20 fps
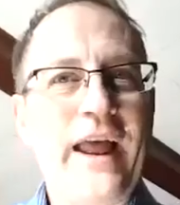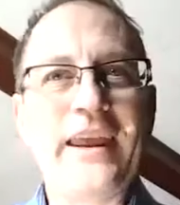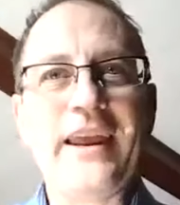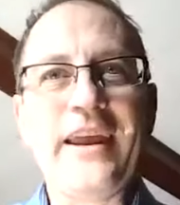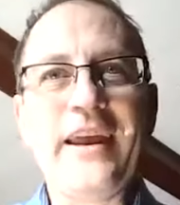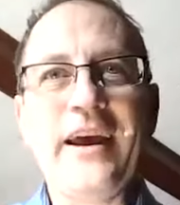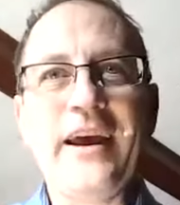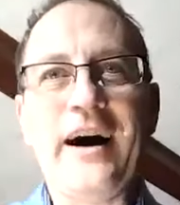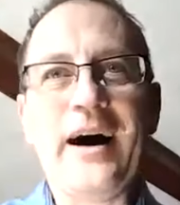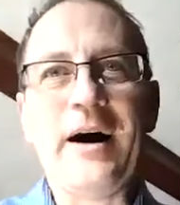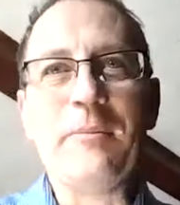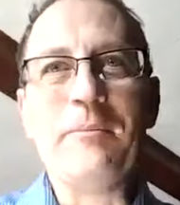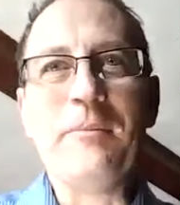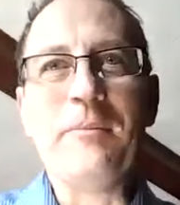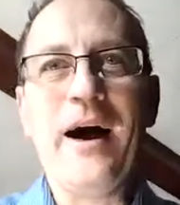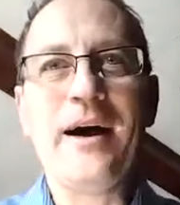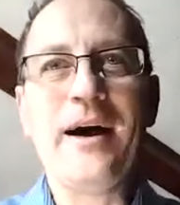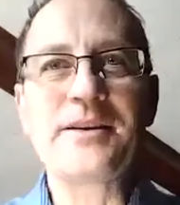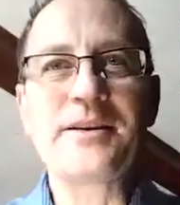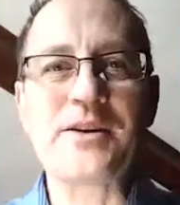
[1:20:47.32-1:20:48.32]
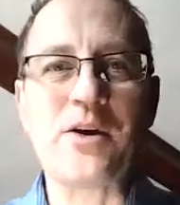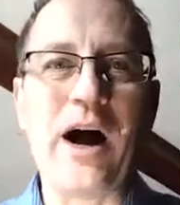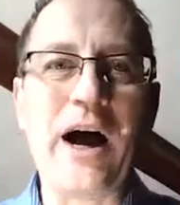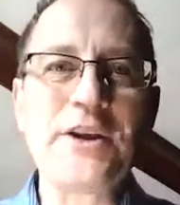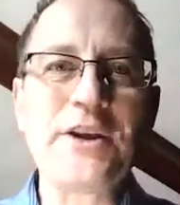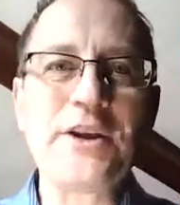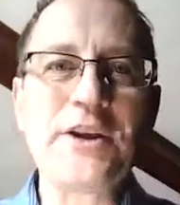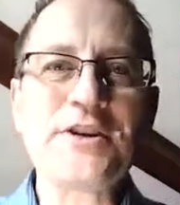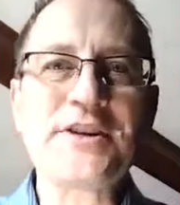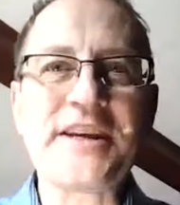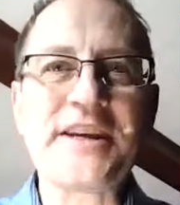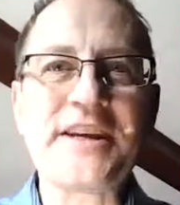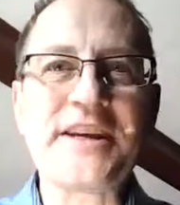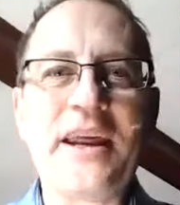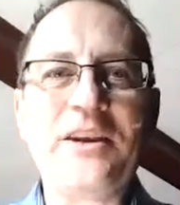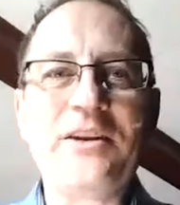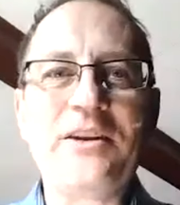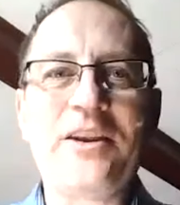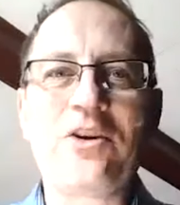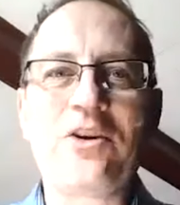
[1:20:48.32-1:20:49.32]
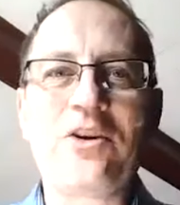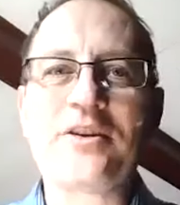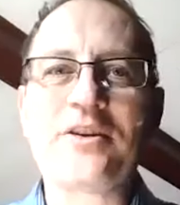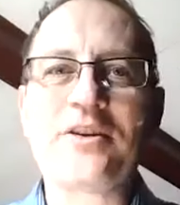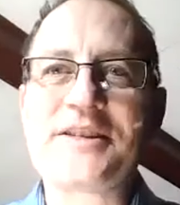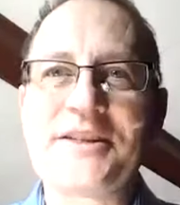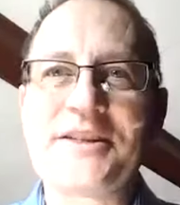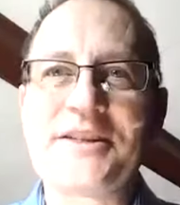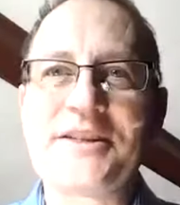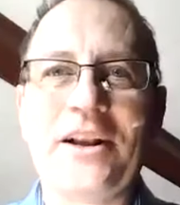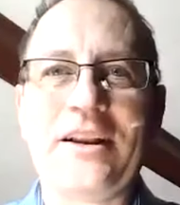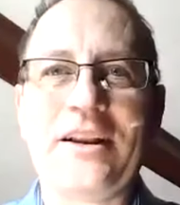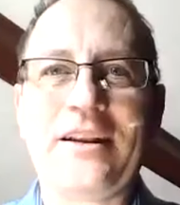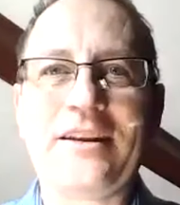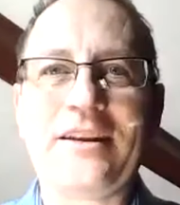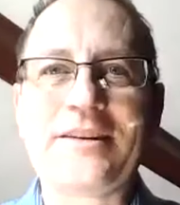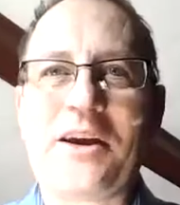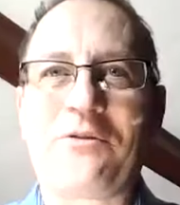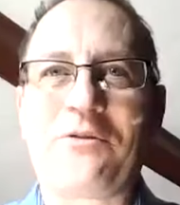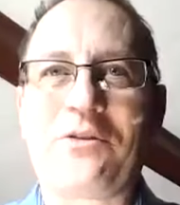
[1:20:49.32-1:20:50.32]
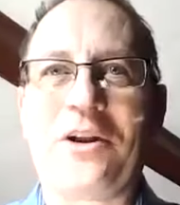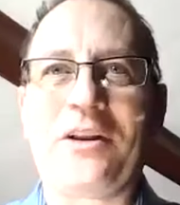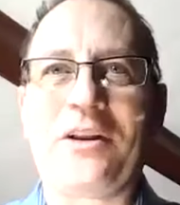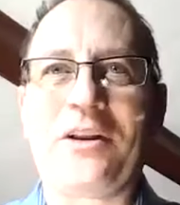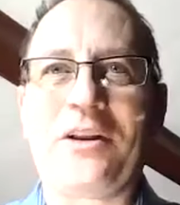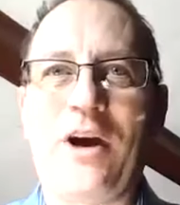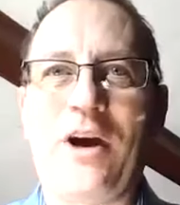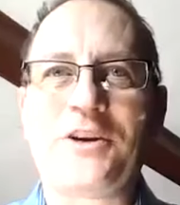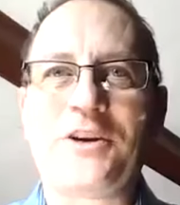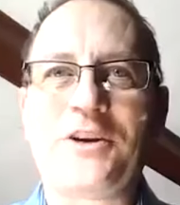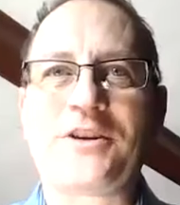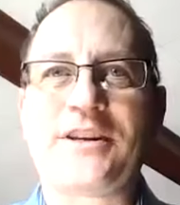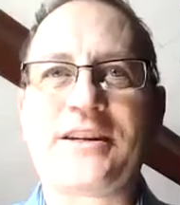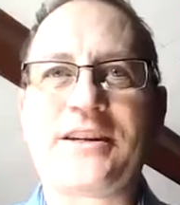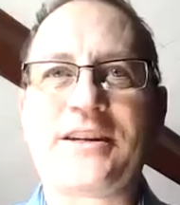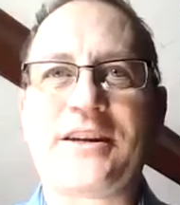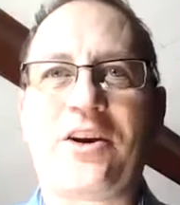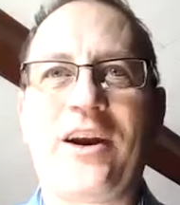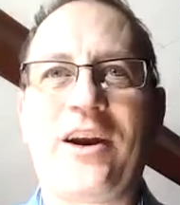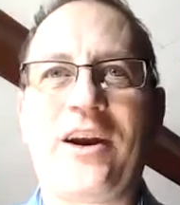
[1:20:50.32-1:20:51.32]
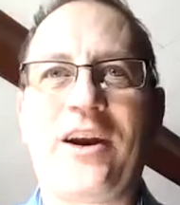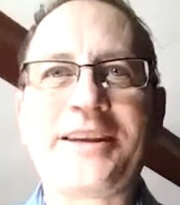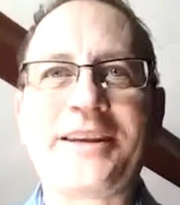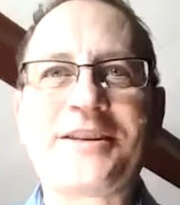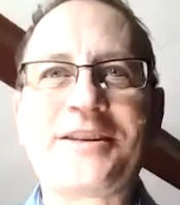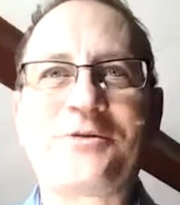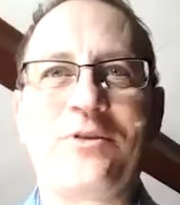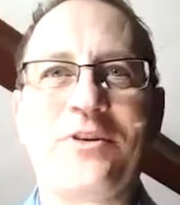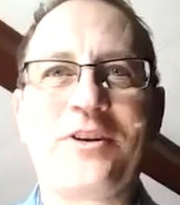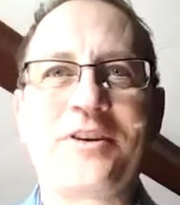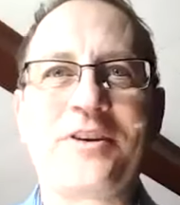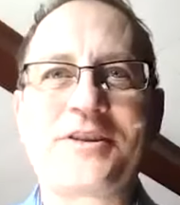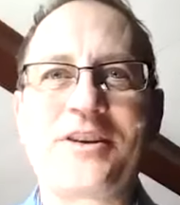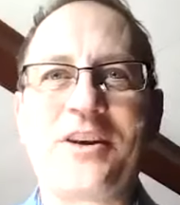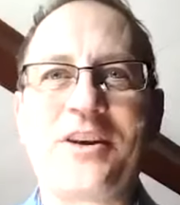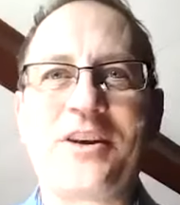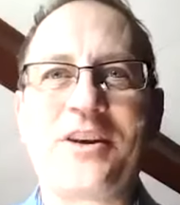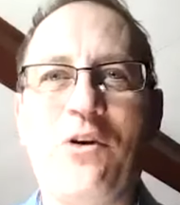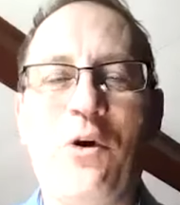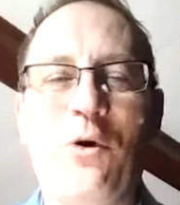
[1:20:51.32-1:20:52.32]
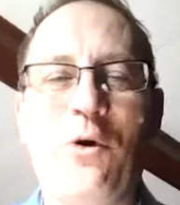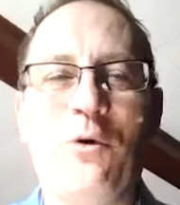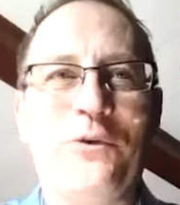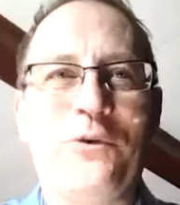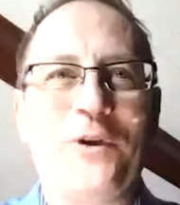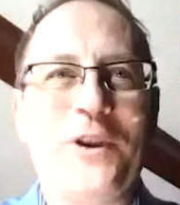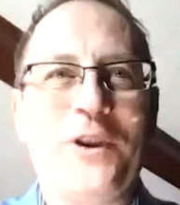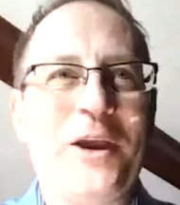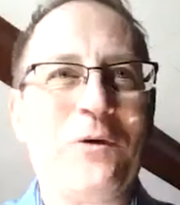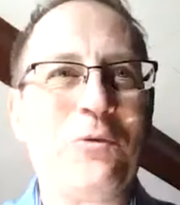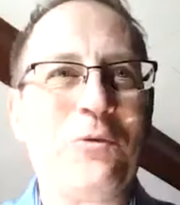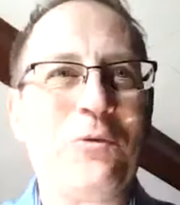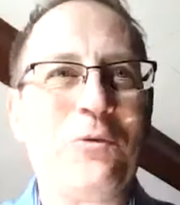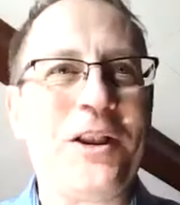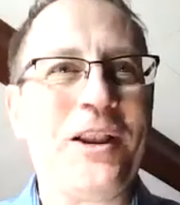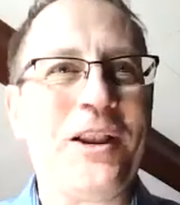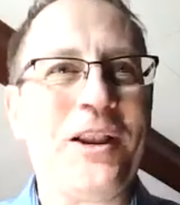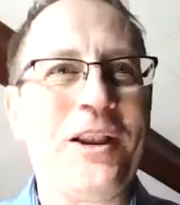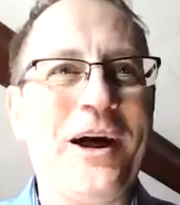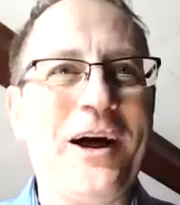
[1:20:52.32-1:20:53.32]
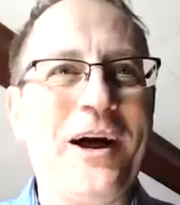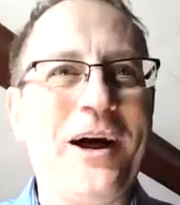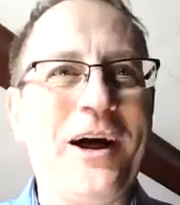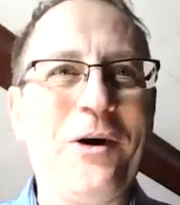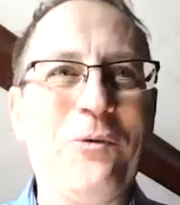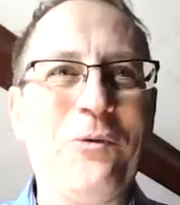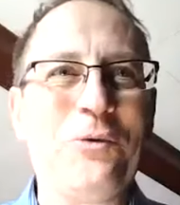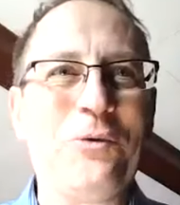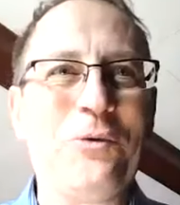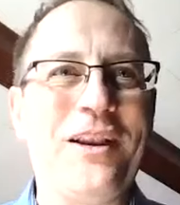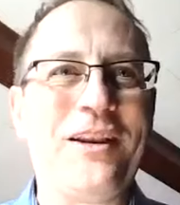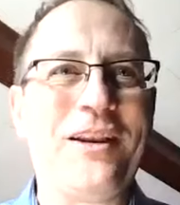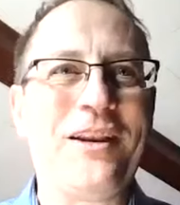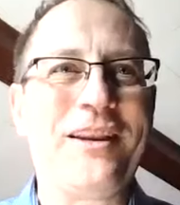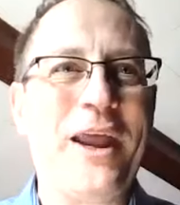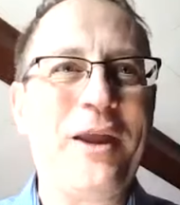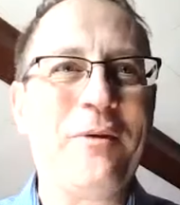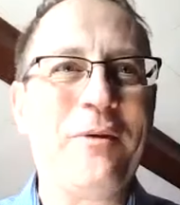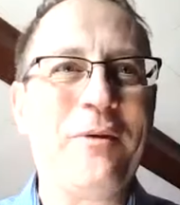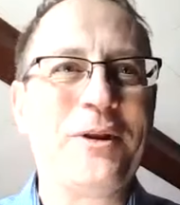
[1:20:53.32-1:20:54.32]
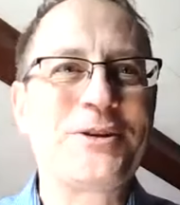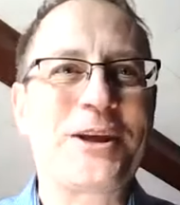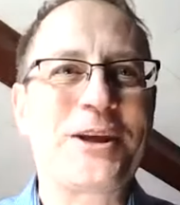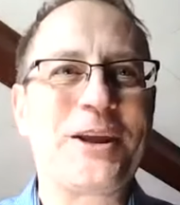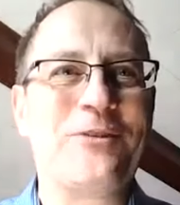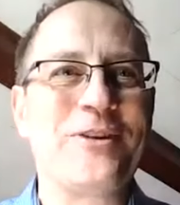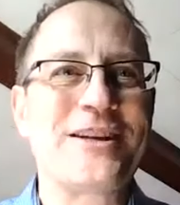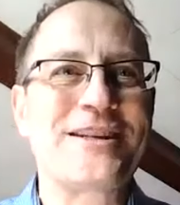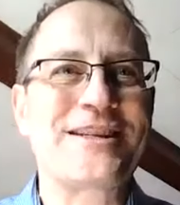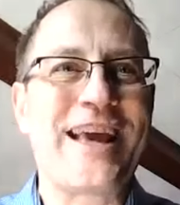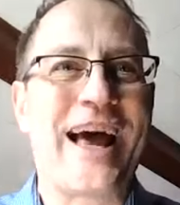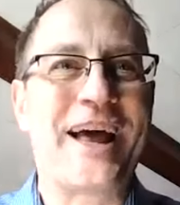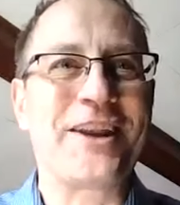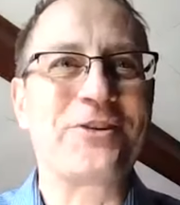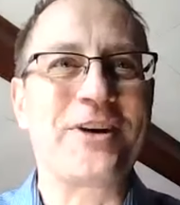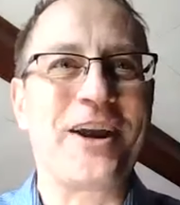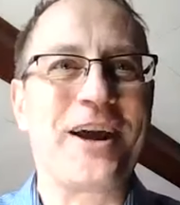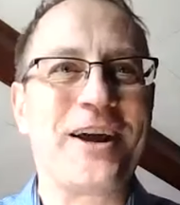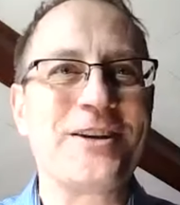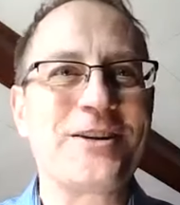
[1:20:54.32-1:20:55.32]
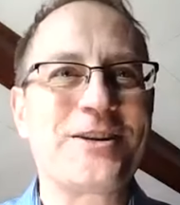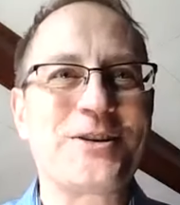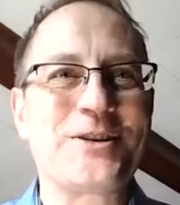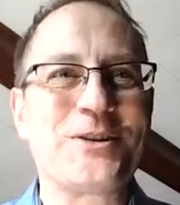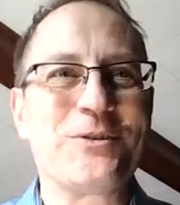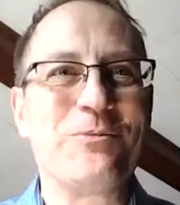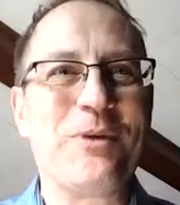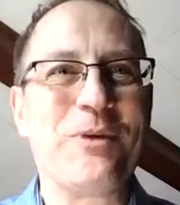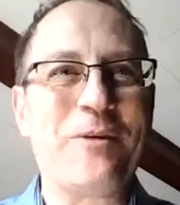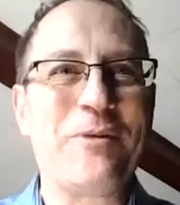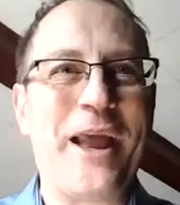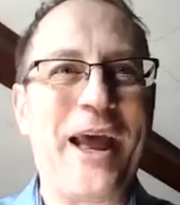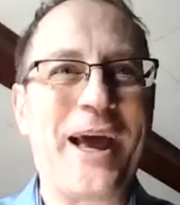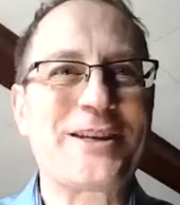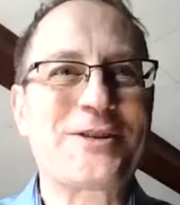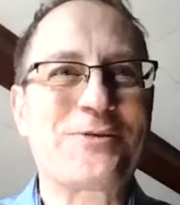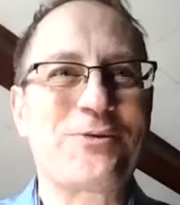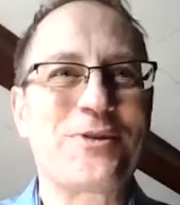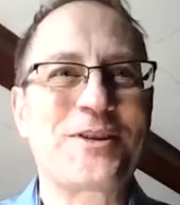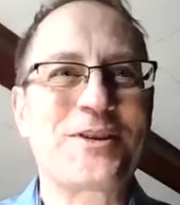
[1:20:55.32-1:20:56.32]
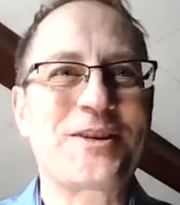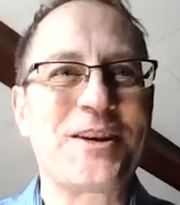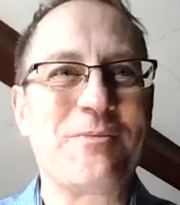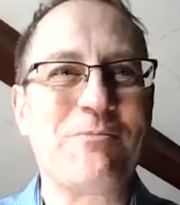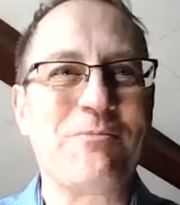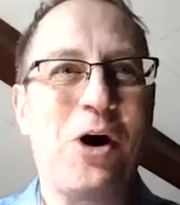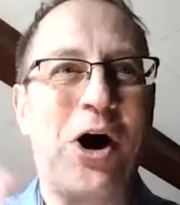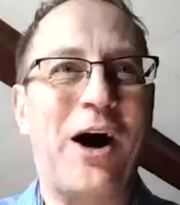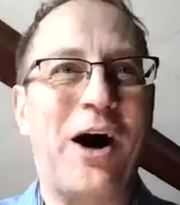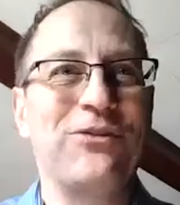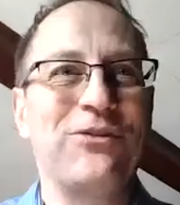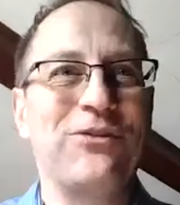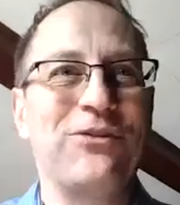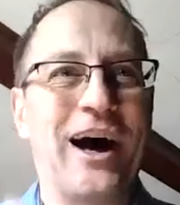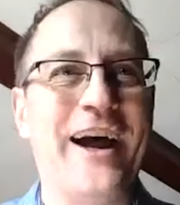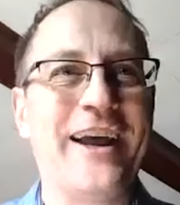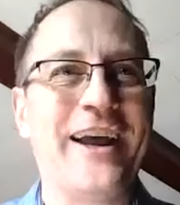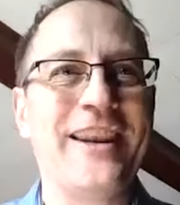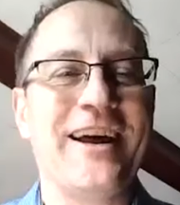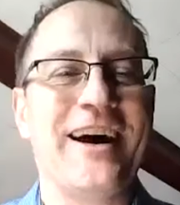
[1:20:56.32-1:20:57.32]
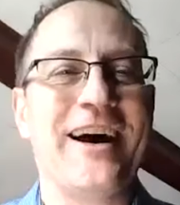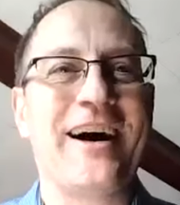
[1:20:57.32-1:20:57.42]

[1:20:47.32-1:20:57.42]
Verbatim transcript: any, um, so I should say that there is still several questions that are unanswered. So hopefully we'll uh, we'll able to convince Adriaan to maybe answer some offline.